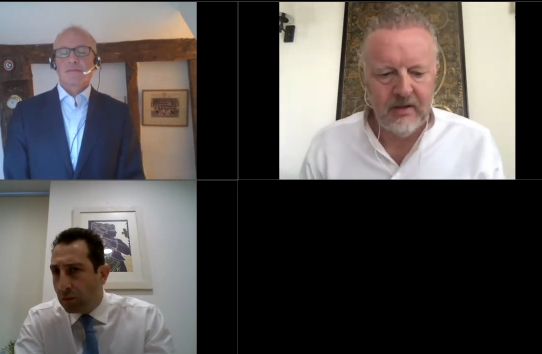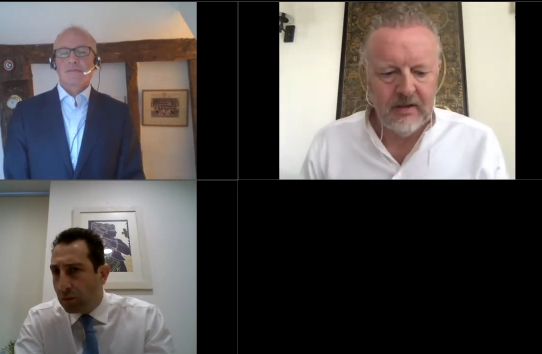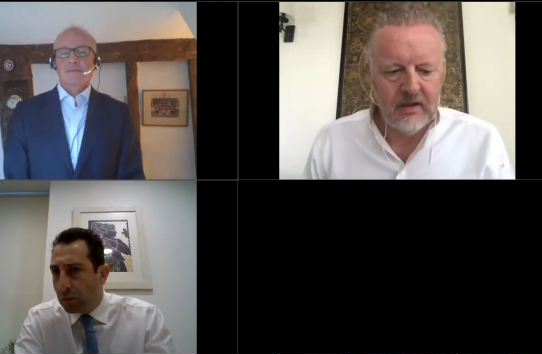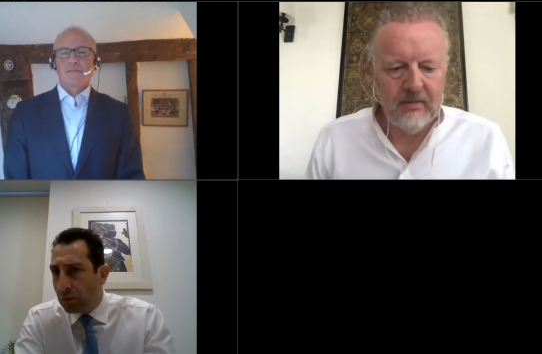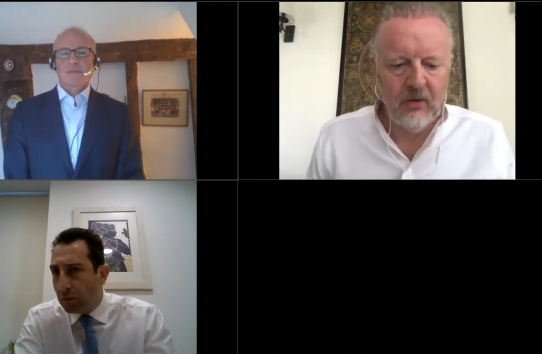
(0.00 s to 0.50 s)

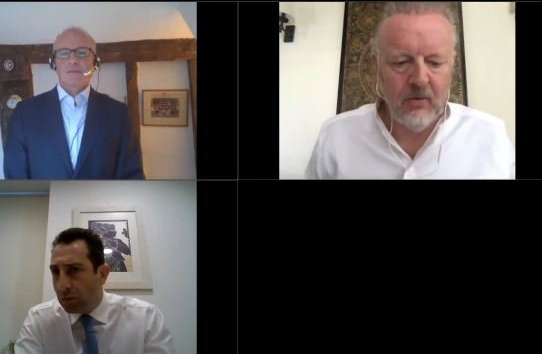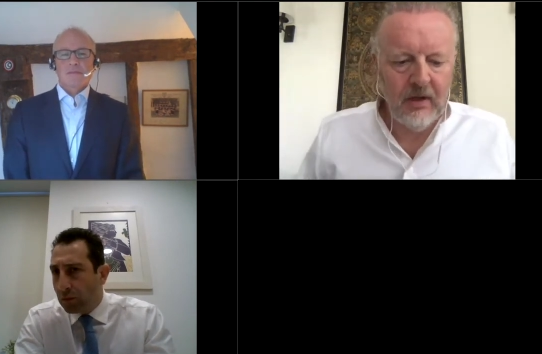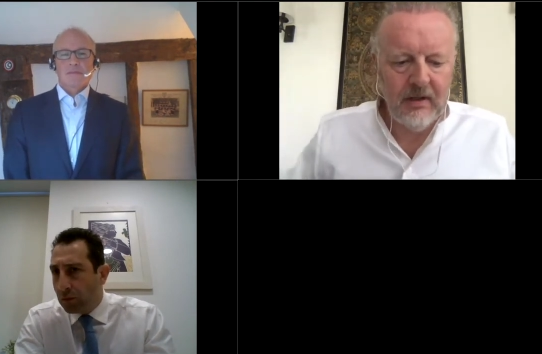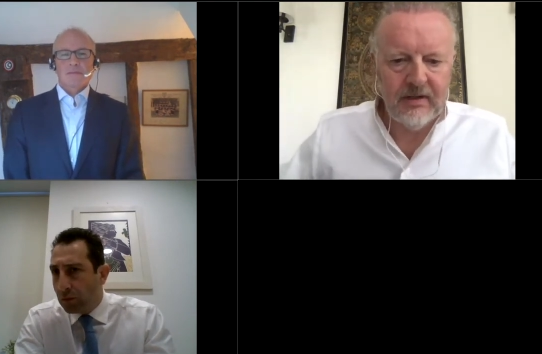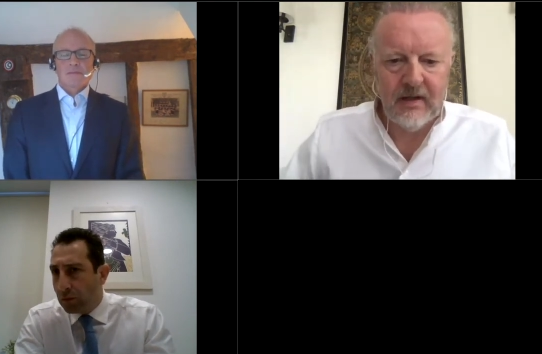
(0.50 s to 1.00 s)
Speaker 1: audience. I mean,
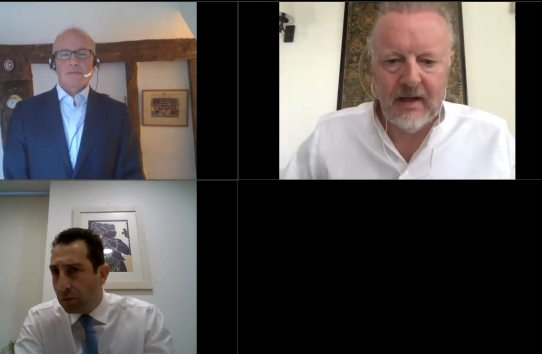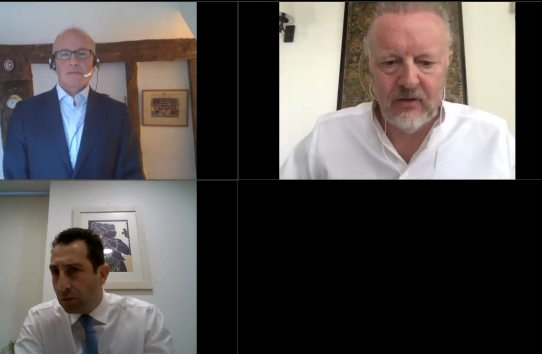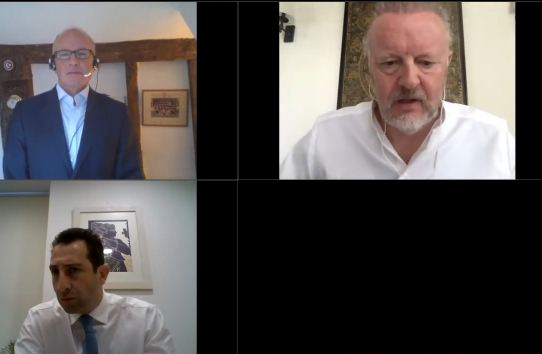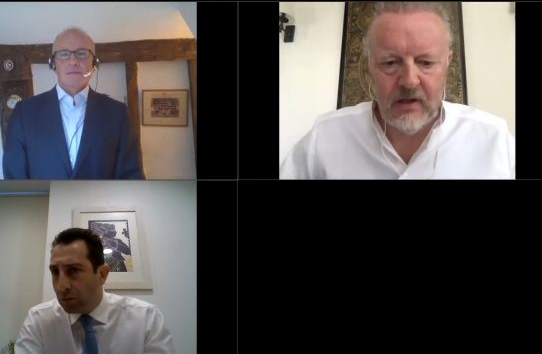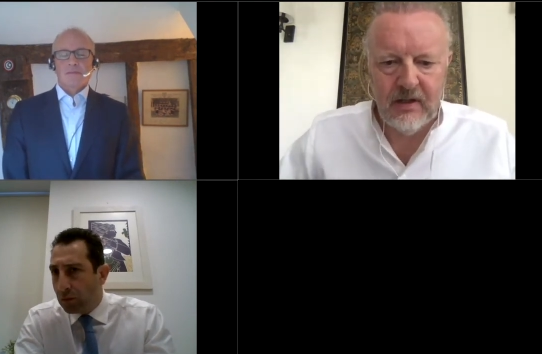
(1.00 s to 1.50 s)
one is uh,
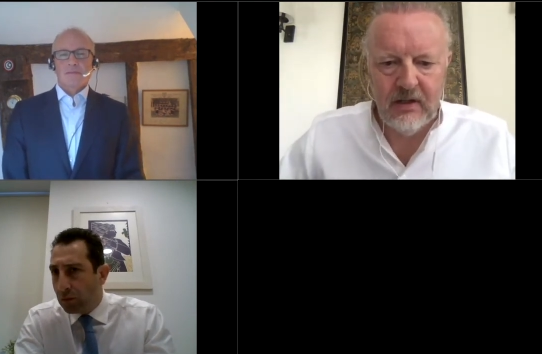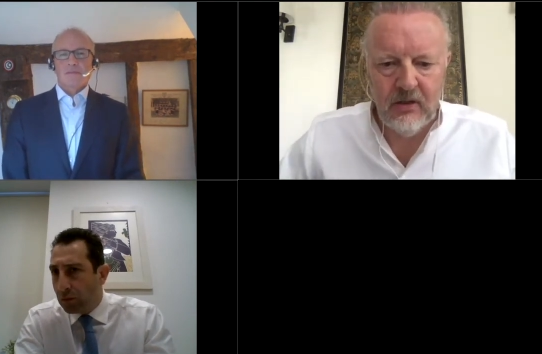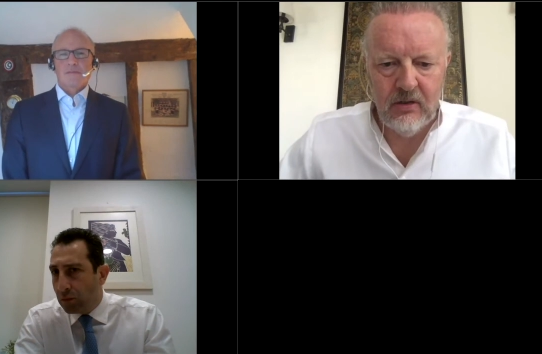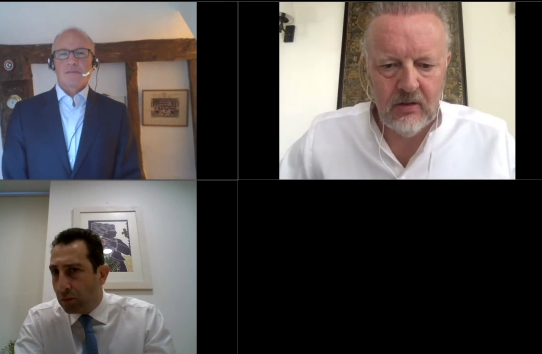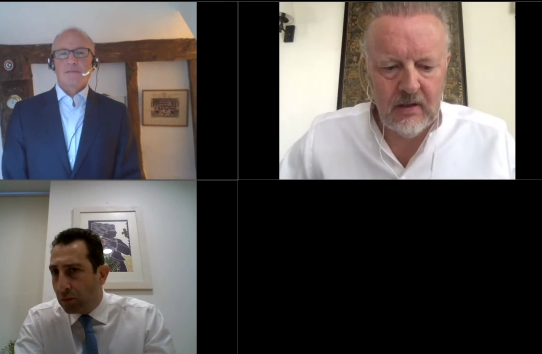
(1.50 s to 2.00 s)
Andreas, in
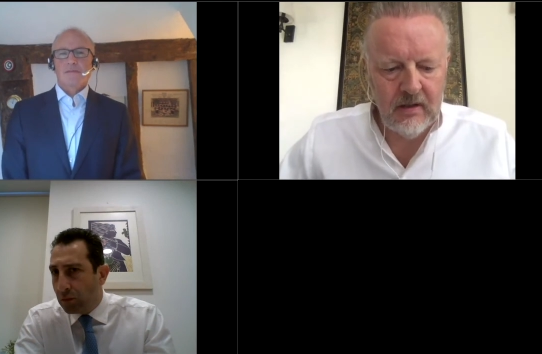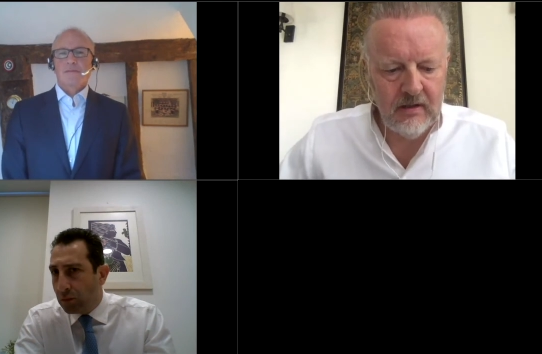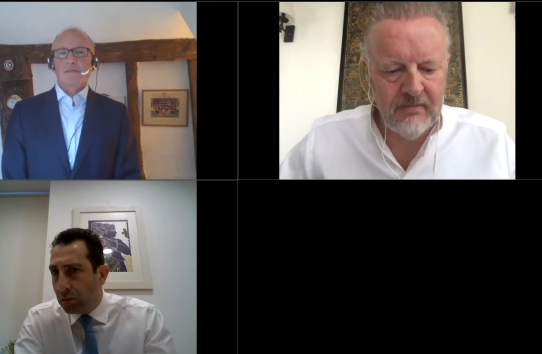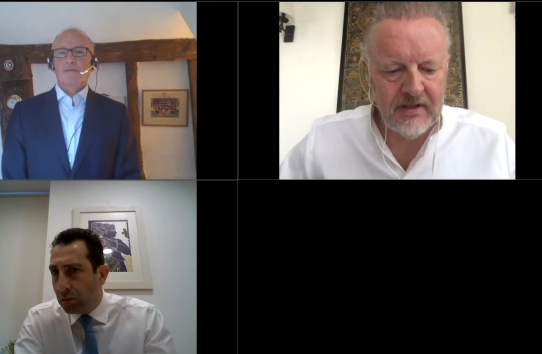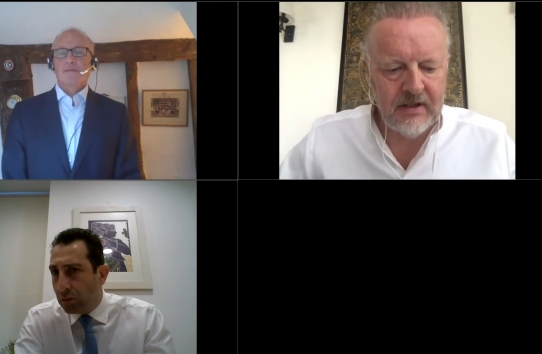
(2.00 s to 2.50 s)
your
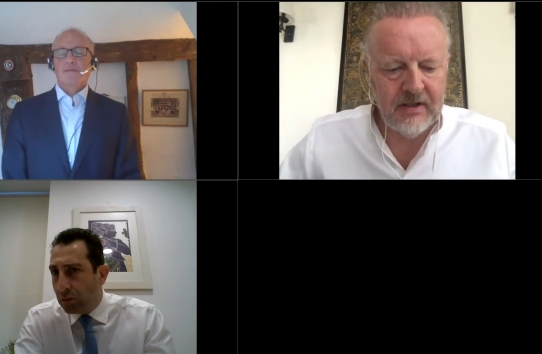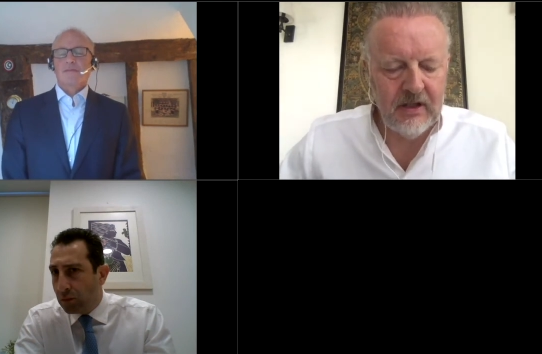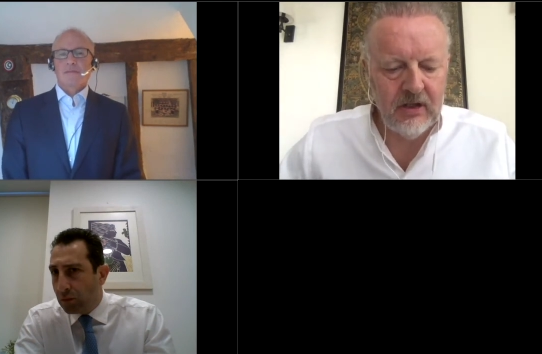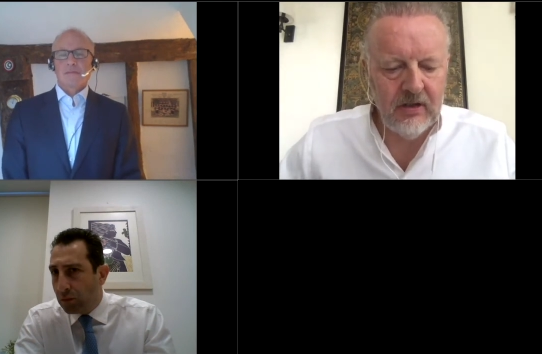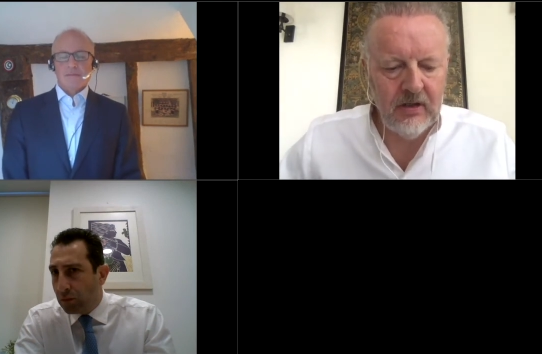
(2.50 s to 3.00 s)
uh,
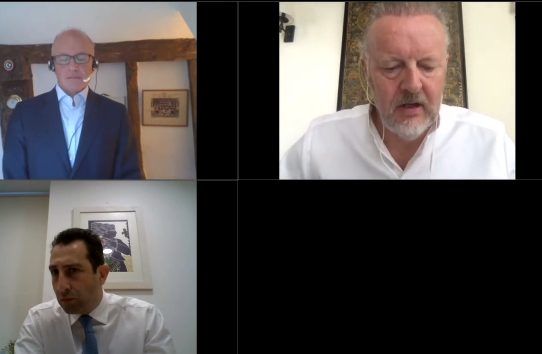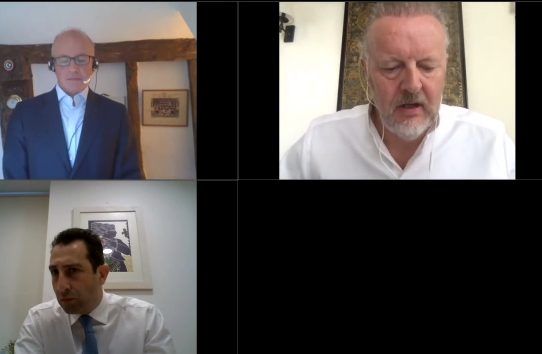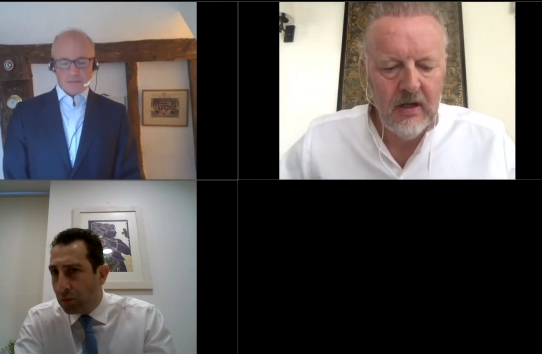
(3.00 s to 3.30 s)
presentation,